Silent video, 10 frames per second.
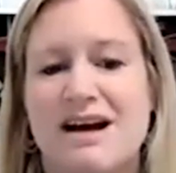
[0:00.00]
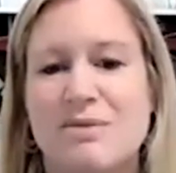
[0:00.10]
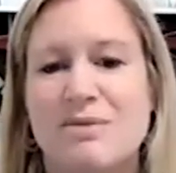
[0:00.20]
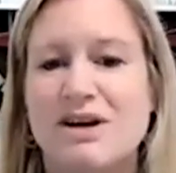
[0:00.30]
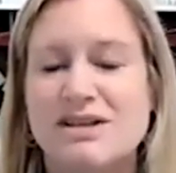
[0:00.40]

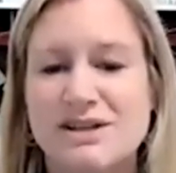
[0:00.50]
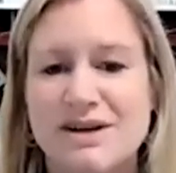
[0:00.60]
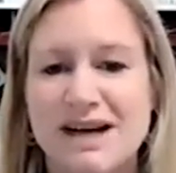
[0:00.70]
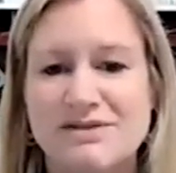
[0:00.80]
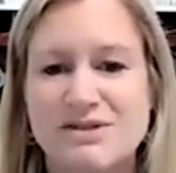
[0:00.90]
We also
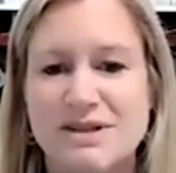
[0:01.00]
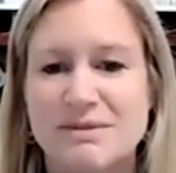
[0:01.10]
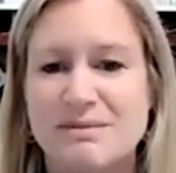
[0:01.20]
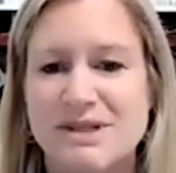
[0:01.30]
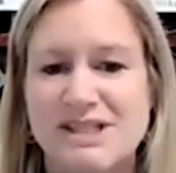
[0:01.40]
have
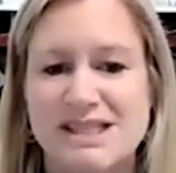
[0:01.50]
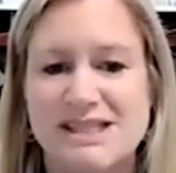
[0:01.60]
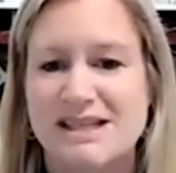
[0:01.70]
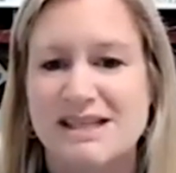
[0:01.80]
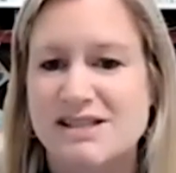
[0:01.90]
treatment
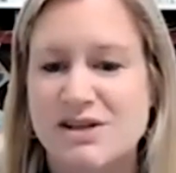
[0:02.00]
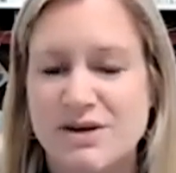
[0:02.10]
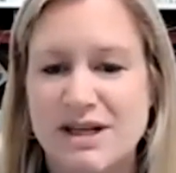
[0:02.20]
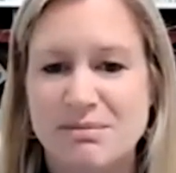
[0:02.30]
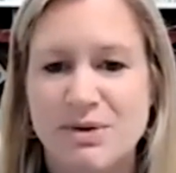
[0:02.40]
machines at
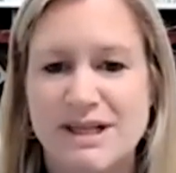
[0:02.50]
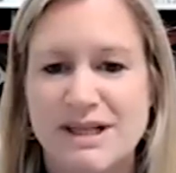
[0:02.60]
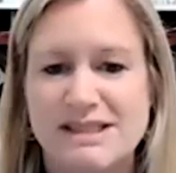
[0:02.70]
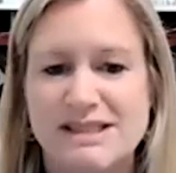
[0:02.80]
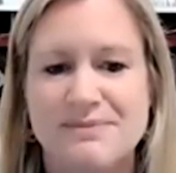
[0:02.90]
Stony
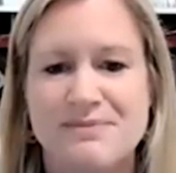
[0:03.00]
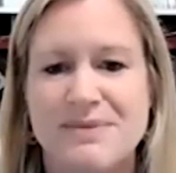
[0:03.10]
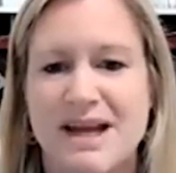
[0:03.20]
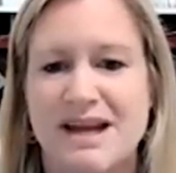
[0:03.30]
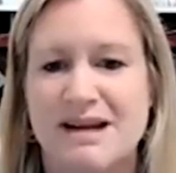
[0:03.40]
Point
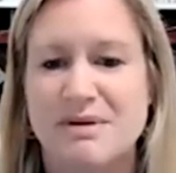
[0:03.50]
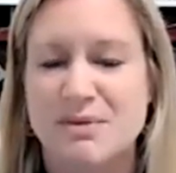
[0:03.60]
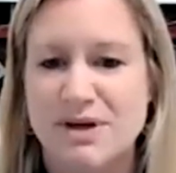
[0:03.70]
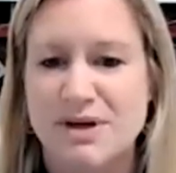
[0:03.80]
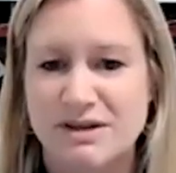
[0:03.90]
and at
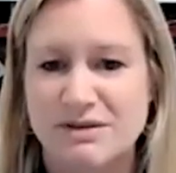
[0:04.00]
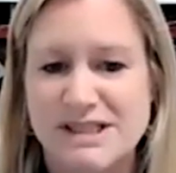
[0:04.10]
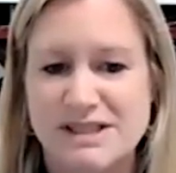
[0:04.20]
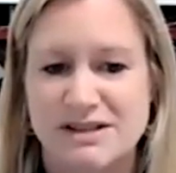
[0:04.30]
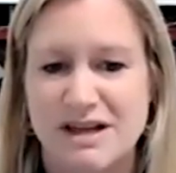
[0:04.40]
Memorial
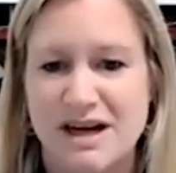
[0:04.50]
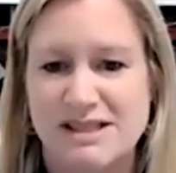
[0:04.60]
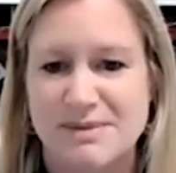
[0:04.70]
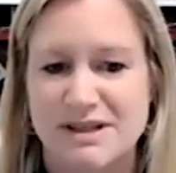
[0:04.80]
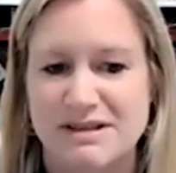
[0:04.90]
Regional
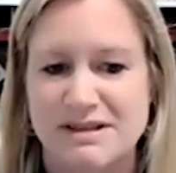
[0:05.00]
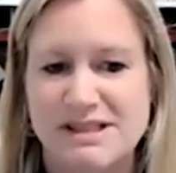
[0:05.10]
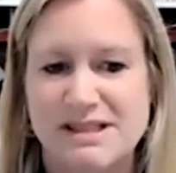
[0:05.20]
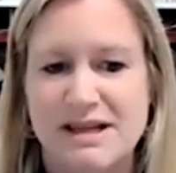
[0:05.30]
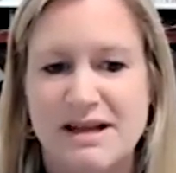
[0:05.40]

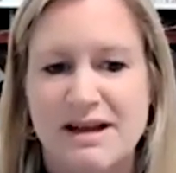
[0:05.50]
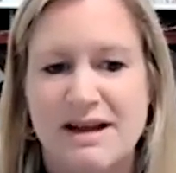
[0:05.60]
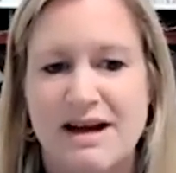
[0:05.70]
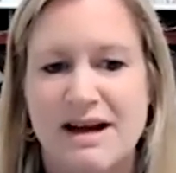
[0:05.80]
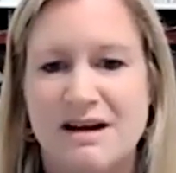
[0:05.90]
Hospitals,
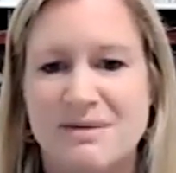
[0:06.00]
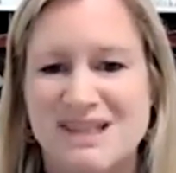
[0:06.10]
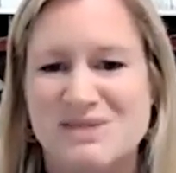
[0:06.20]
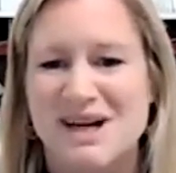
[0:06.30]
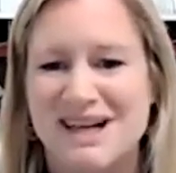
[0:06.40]

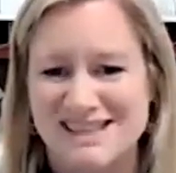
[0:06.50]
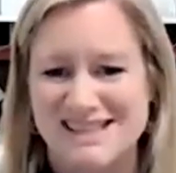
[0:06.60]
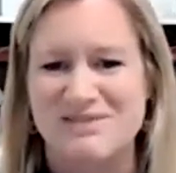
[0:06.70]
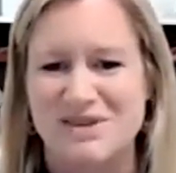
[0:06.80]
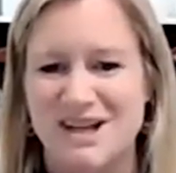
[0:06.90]
as well as
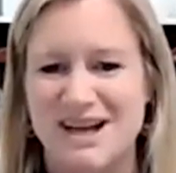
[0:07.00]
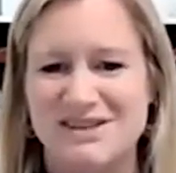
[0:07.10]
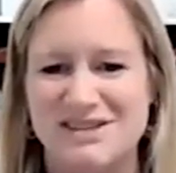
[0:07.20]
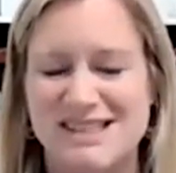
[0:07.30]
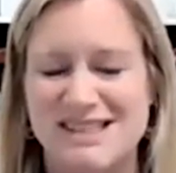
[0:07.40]
several
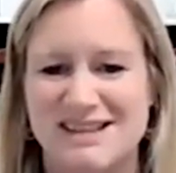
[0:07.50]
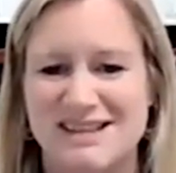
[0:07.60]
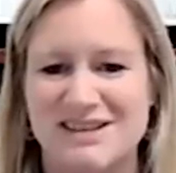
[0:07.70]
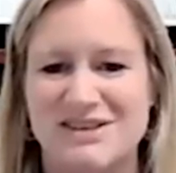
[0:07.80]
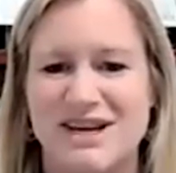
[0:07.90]
others in
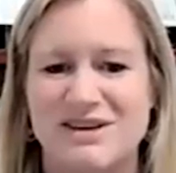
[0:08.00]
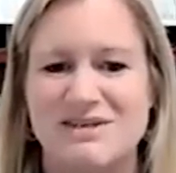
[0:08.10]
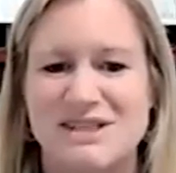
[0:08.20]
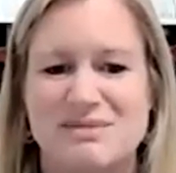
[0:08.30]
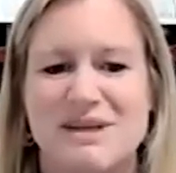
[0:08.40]
the greater
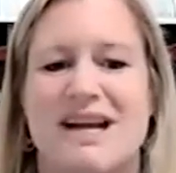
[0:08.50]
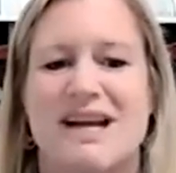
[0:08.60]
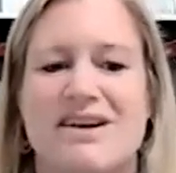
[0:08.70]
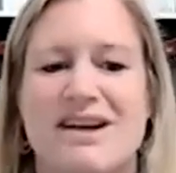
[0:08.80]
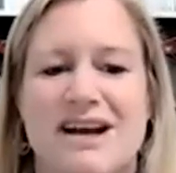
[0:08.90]
Richmond
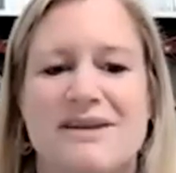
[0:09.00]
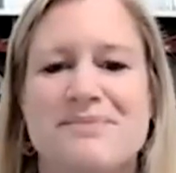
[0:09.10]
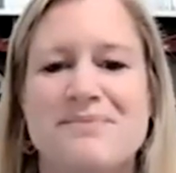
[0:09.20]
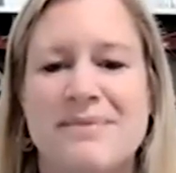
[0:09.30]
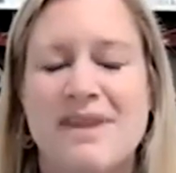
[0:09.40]
area.
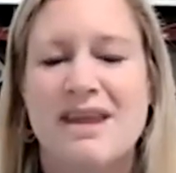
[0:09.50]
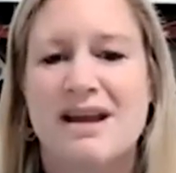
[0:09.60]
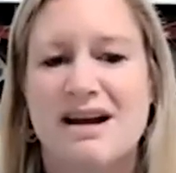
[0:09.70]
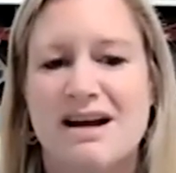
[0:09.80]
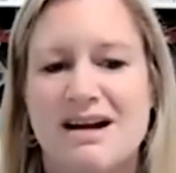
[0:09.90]

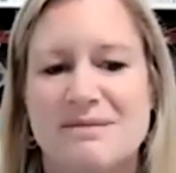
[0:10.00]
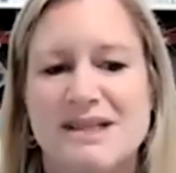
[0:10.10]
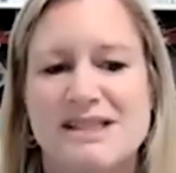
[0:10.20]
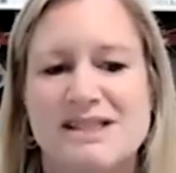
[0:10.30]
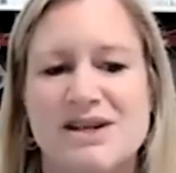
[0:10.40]

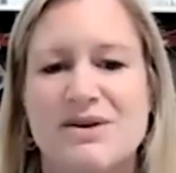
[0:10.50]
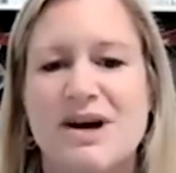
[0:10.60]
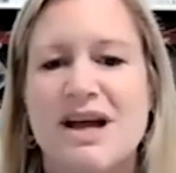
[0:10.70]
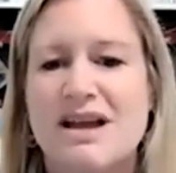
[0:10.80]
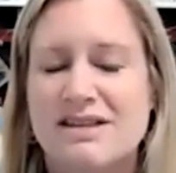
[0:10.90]
And so
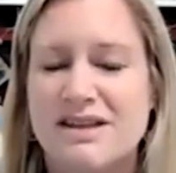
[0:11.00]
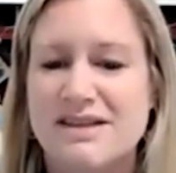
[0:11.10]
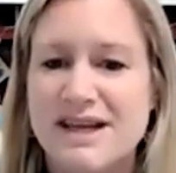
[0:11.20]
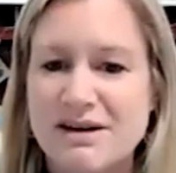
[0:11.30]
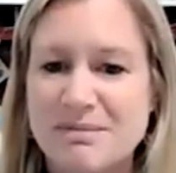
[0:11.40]
the
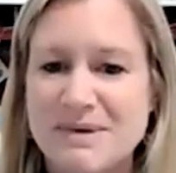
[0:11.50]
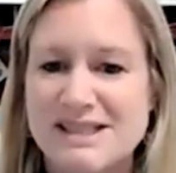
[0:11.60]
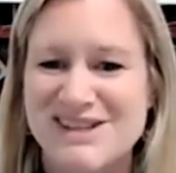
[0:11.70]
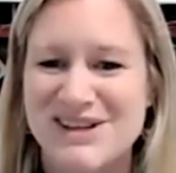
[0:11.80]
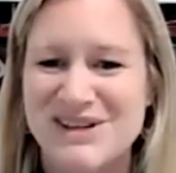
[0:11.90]

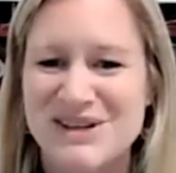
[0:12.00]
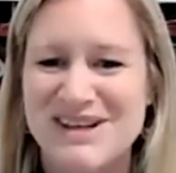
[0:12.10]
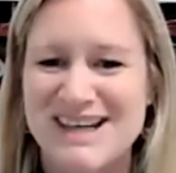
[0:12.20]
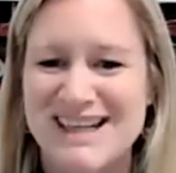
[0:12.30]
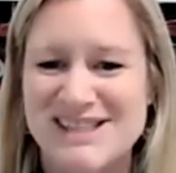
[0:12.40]
therapists are who you're
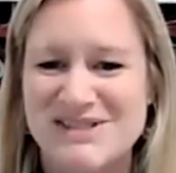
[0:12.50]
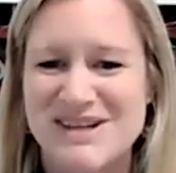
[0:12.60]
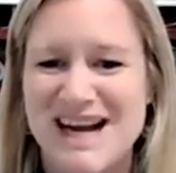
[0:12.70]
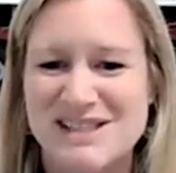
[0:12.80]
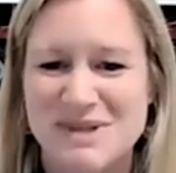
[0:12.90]
going to
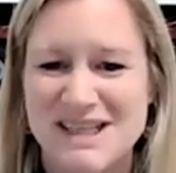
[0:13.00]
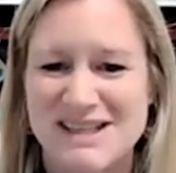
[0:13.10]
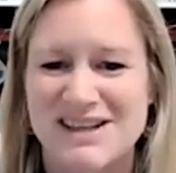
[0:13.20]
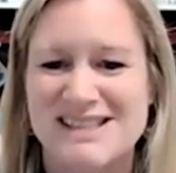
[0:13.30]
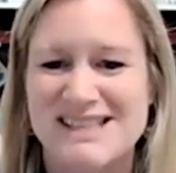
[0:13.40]
interact with
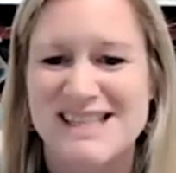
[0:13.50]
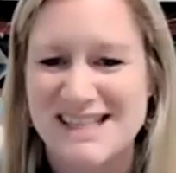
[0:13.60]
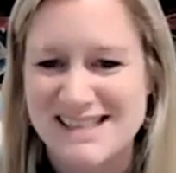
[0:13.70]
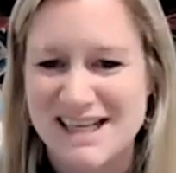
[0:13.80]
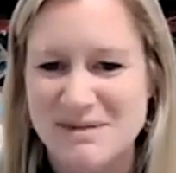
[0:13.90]
on a
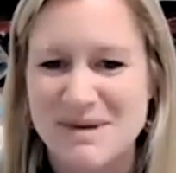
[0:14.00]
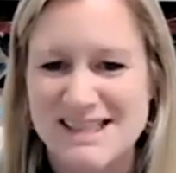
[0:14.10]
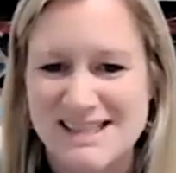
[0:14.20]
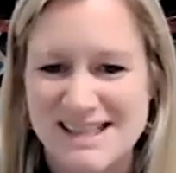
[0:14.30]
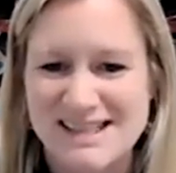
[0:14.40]
day-to-day
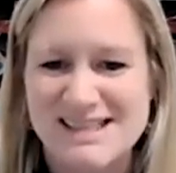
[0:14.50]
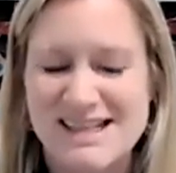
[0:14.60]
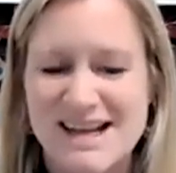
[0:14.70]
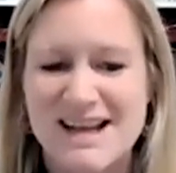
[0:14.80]
basis.